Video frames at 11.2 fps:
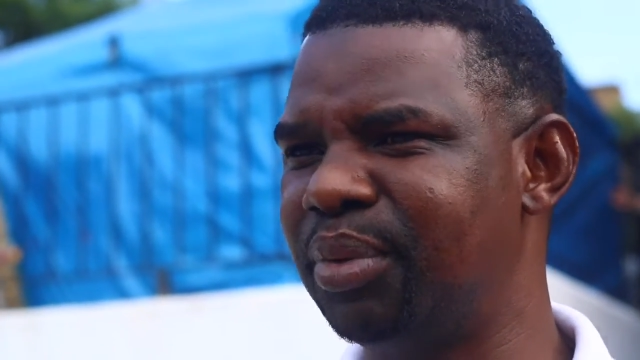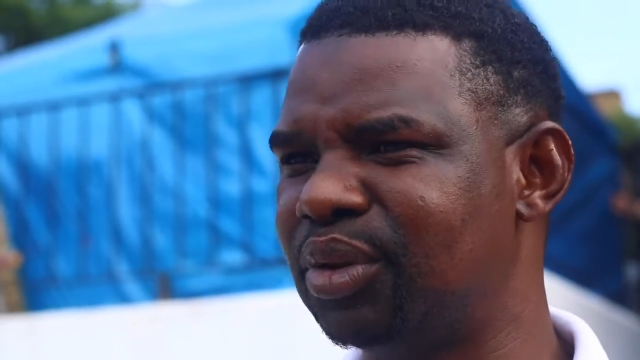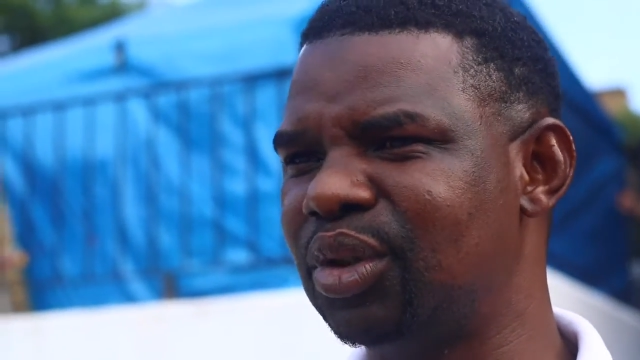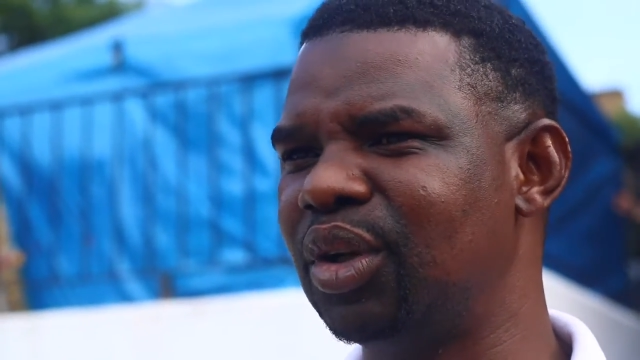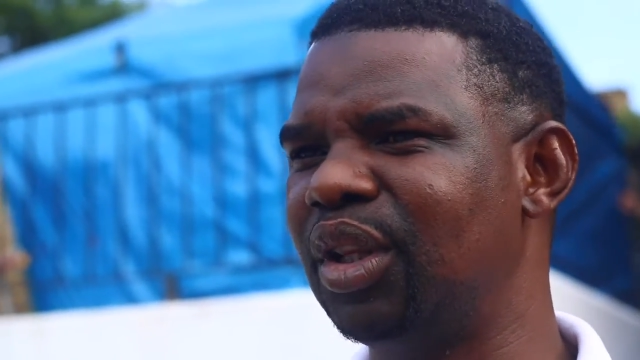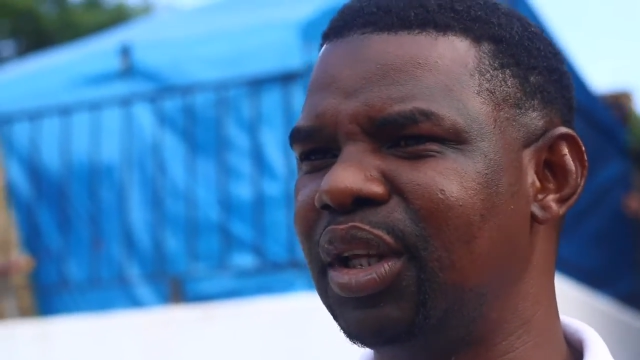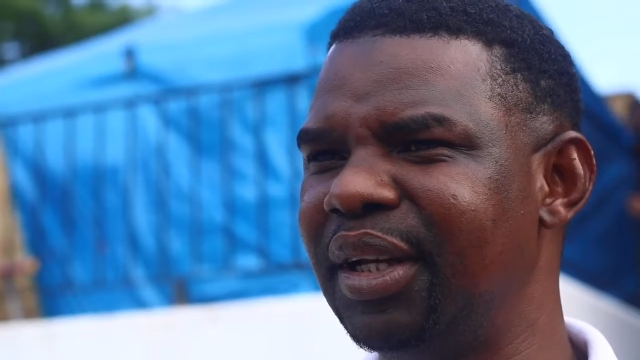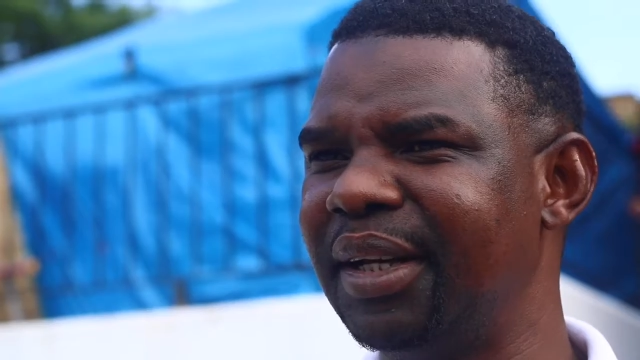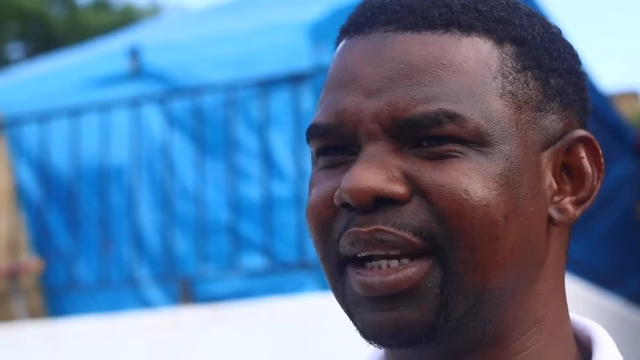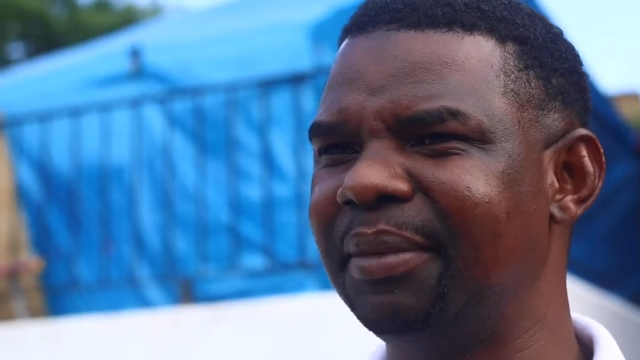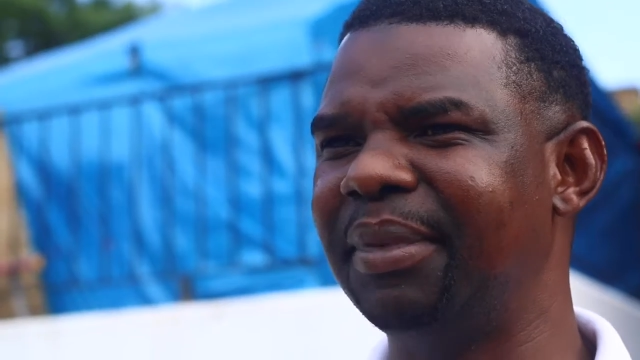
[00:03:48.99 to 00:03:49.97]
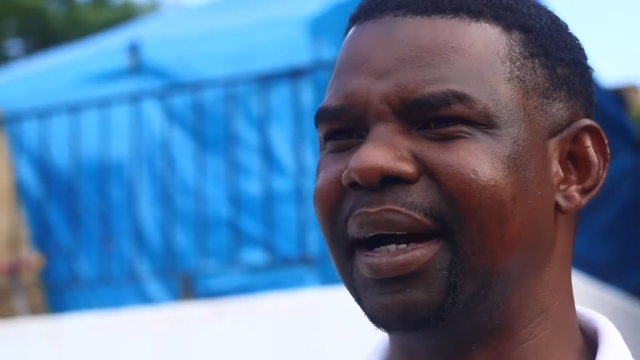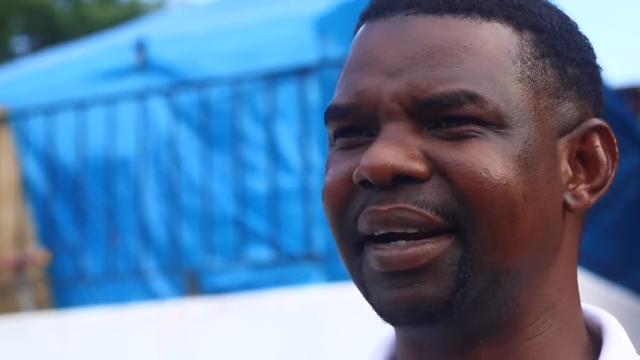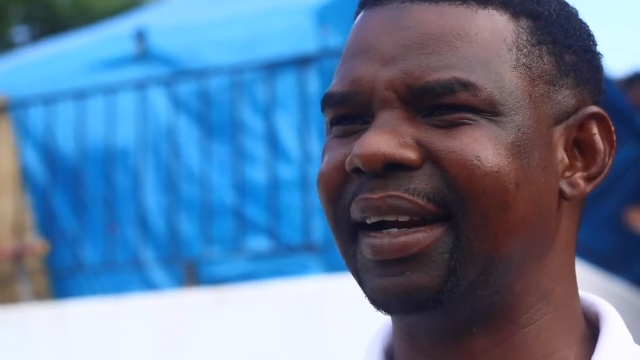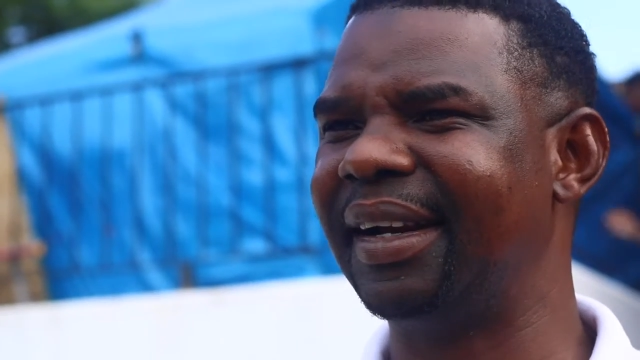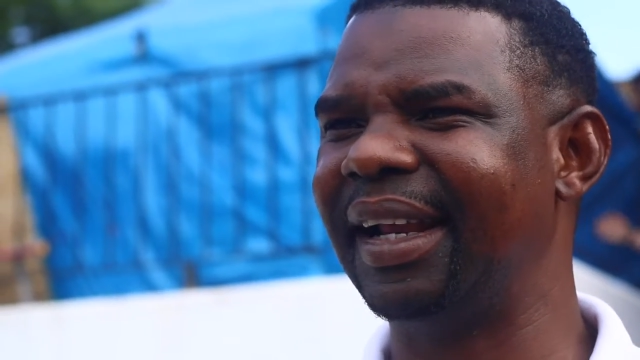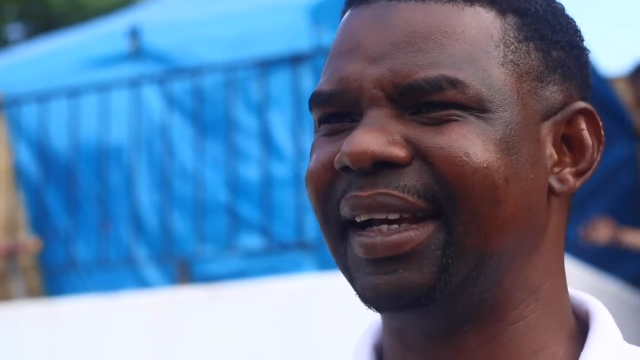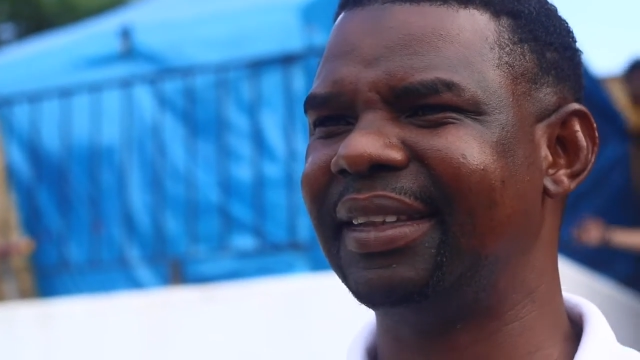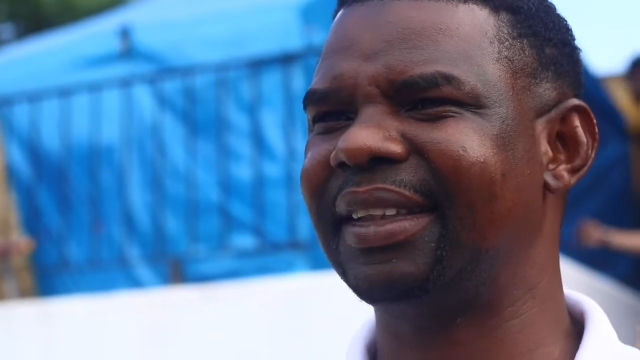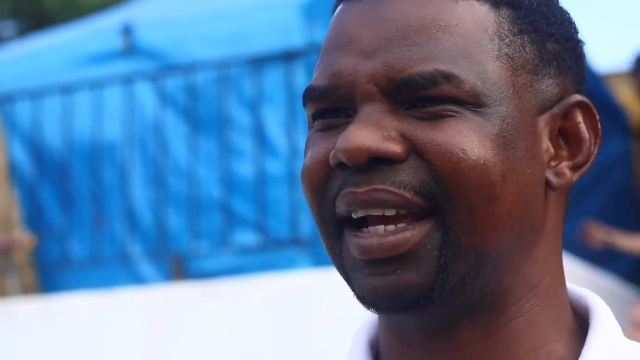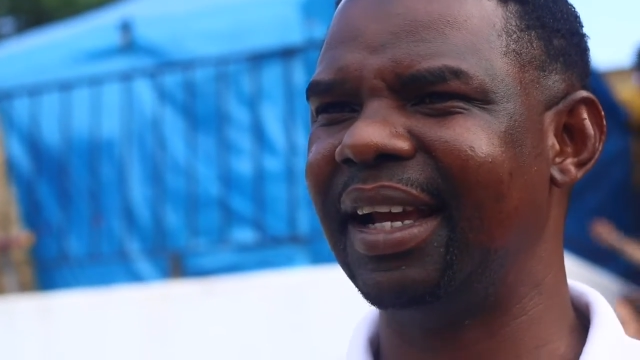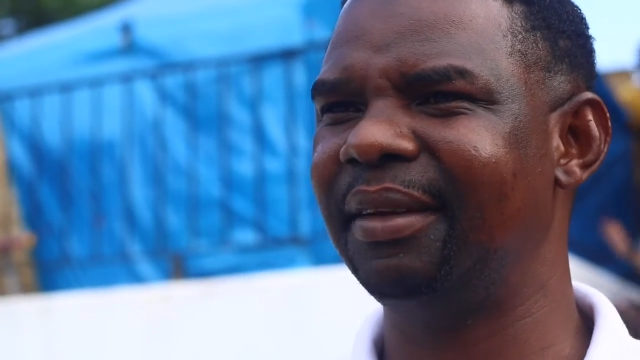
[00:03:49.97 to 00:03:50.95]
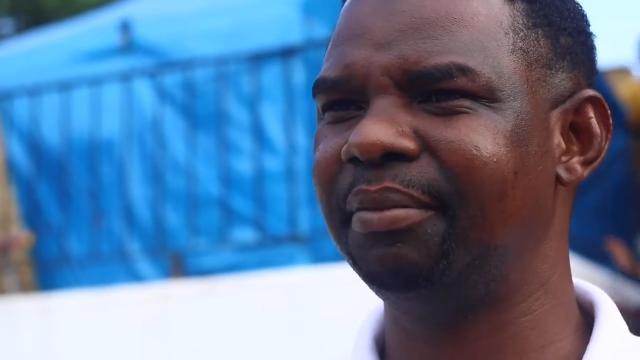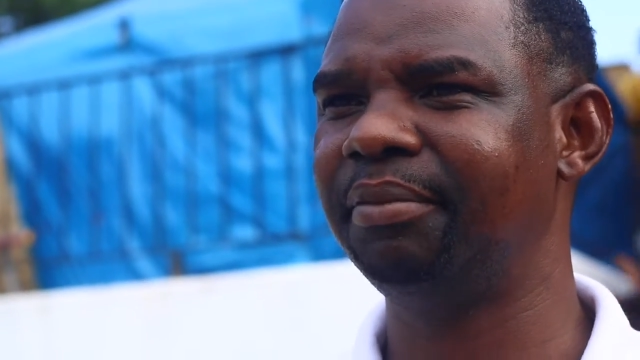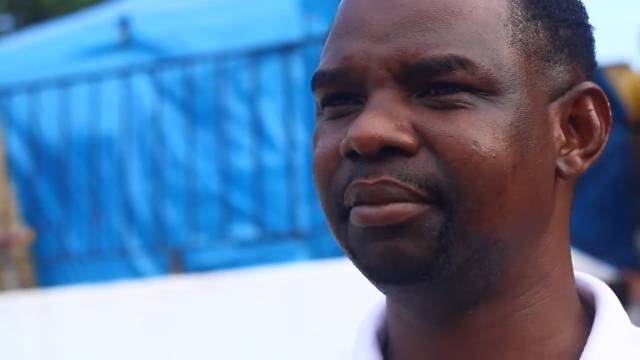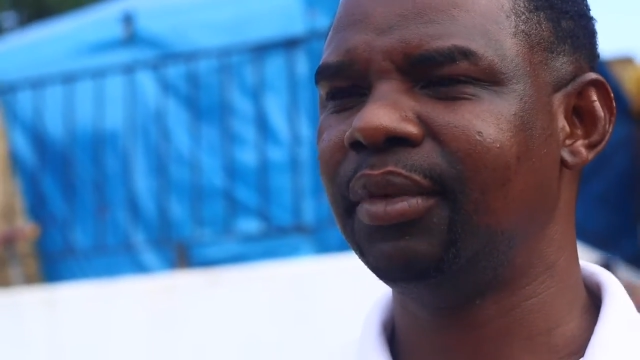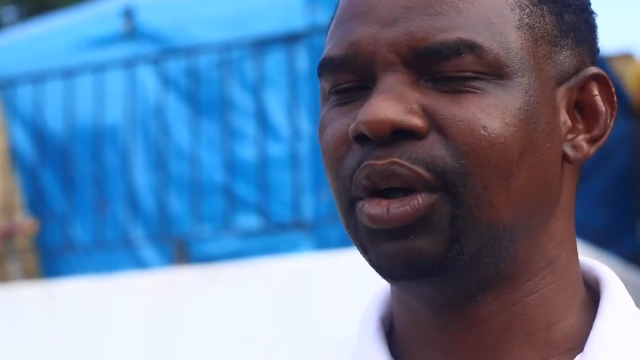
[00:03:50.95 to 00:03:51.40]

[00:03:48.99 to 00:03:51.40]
patrol in the area, but at night time,